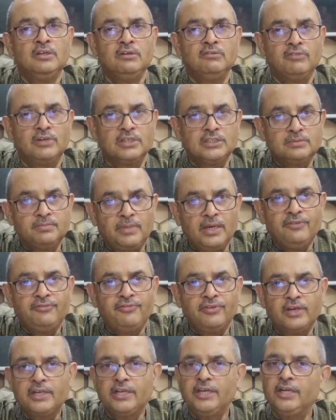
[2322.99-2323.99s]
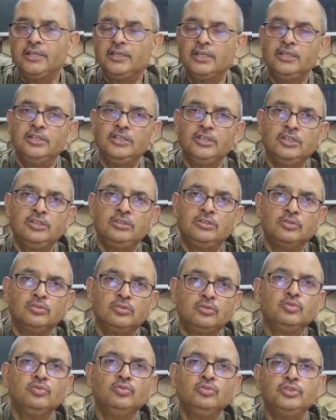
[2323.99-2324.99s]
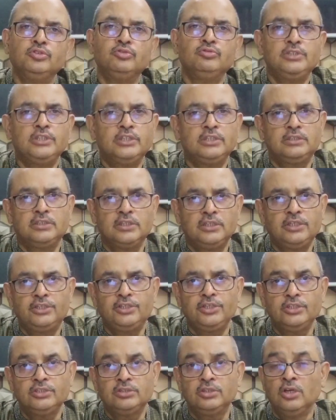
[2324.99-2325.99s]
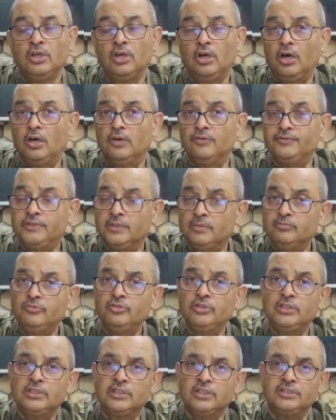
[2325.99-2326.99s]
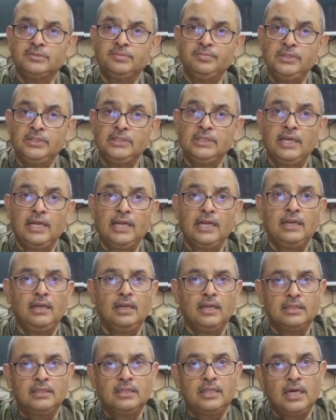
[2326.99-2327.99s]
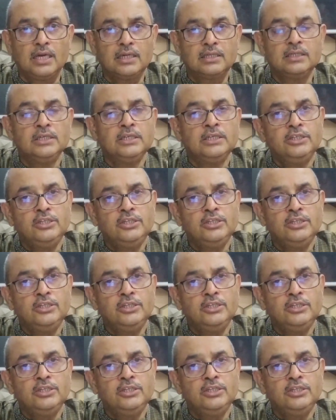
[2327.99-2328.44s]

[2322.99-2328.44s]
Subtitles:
was bifurcated into two union territories of Jammu and Kashmir and Ladakh